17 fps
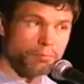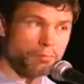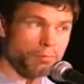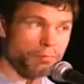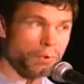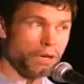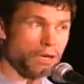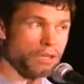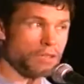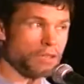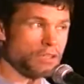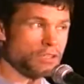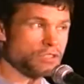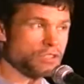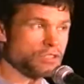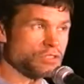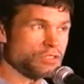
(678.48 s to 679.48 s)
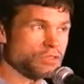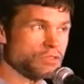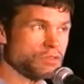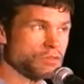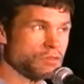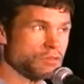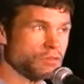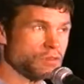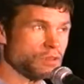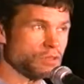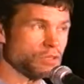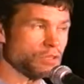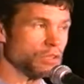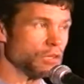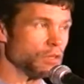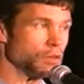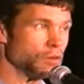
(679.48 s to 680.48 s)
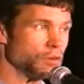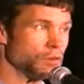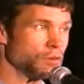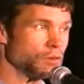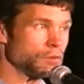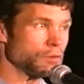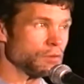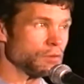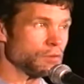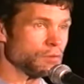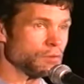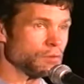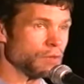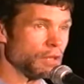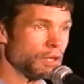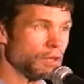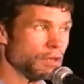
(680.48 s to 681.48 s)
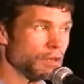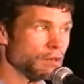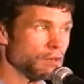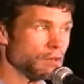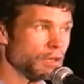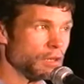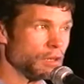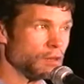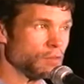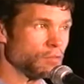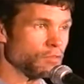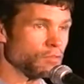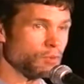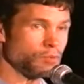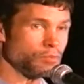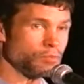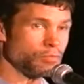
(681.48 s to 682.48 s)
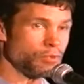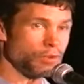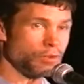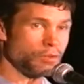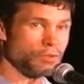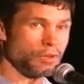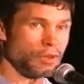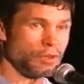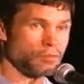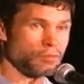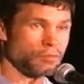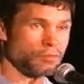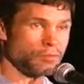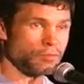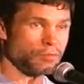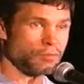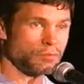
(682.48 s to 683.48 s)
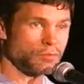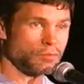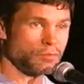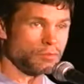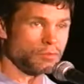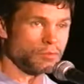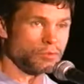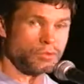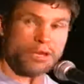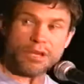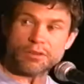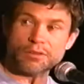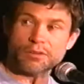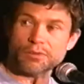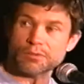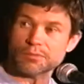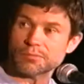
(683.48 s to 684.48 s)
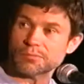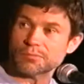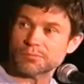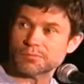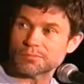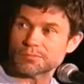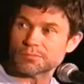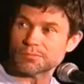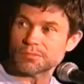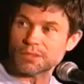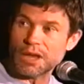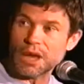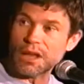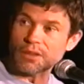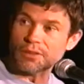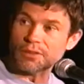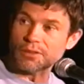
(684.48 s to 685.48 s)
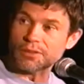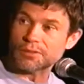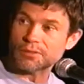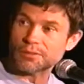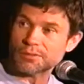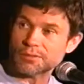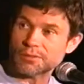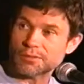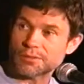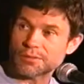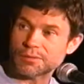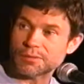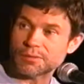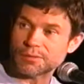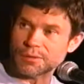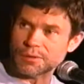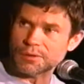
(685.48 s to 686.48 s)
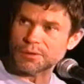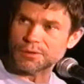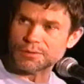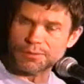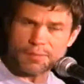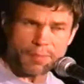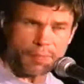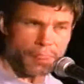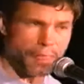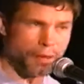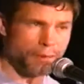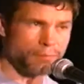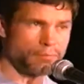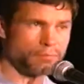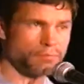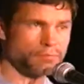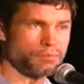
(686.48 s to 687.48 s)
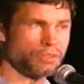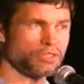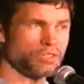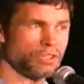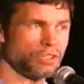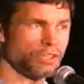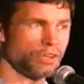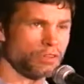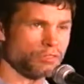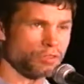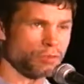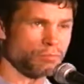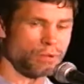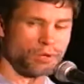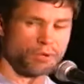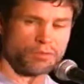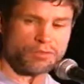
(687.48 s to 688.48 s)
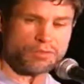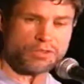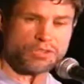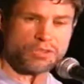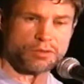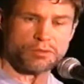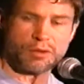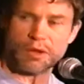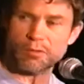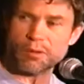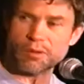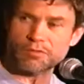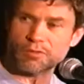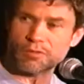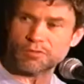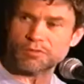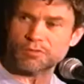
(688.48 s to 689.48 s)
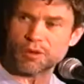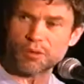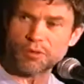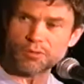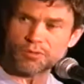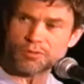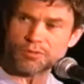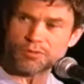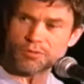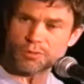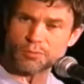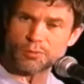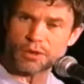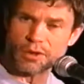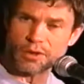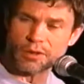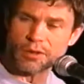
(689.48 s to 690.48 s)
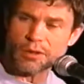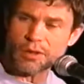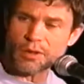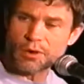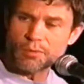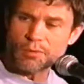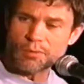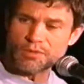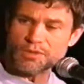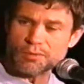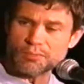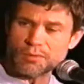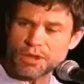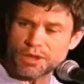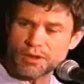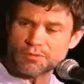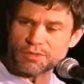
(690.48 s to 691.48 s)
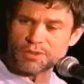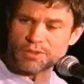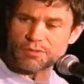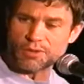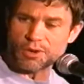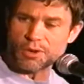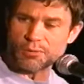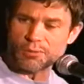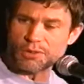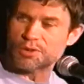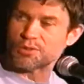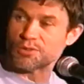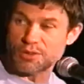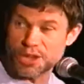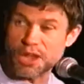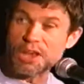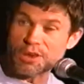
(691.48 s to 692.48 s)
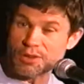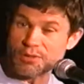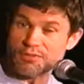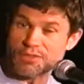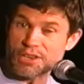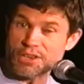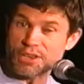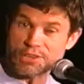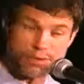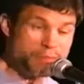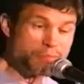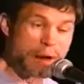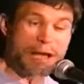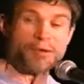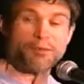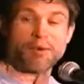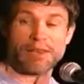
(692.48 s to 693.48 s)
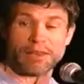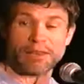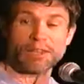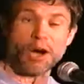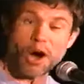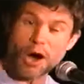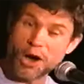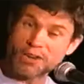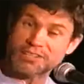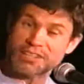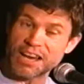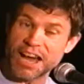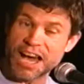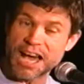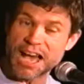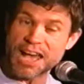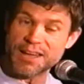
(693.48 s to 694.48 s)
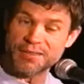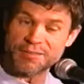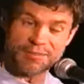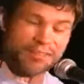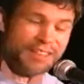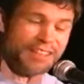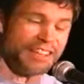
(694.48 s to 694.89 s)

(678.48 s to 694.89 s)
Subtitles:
But it is clear that at a certain point you have to create your reality, you know. And particularly on trombone, if you sit around and wait for the phone to ring with some kind of incredibly creative gig, you might wait a long time.